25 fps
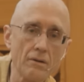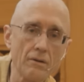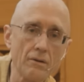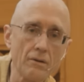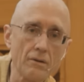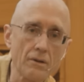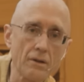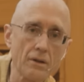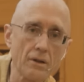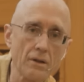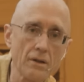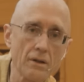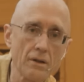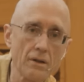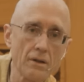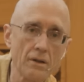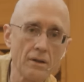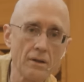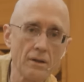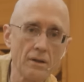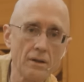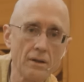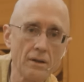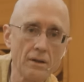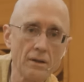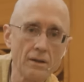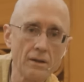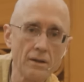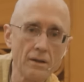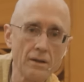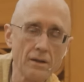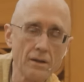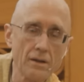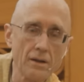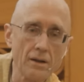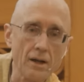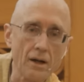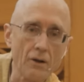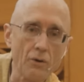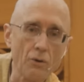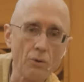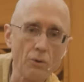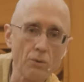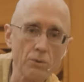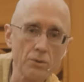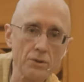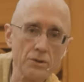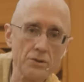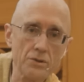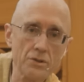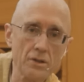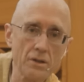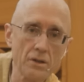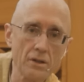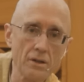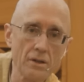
Okay. How old is he?